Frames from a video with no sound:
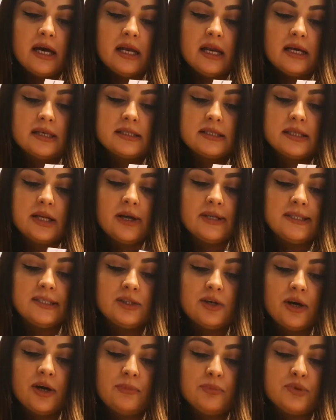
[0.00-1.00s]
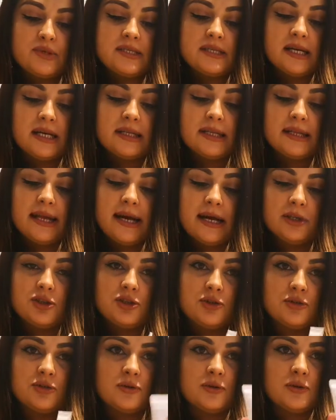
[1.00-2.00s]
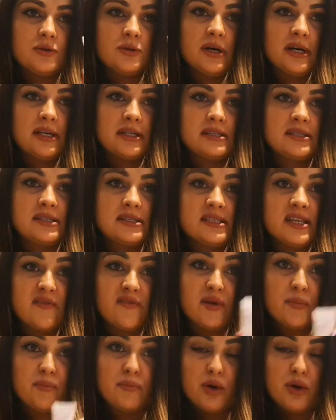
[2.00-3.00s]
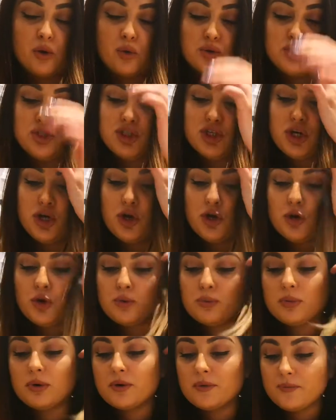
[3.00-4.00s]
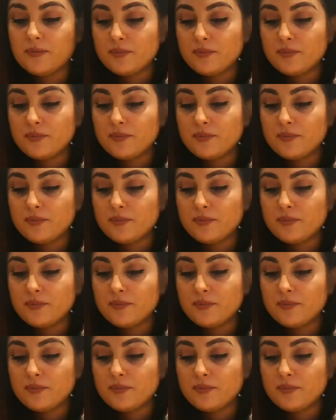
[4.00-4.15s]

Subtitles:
And that's 99% natural and is a 7ml tube.